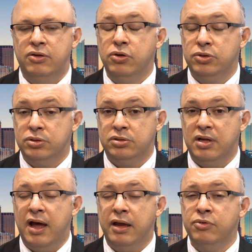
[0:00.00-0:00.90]
due to
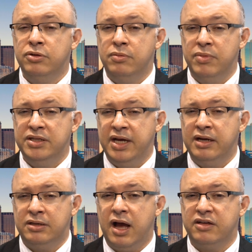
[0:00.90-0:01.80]

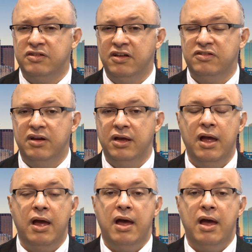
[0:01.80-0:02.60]
immune-mediated toxicity,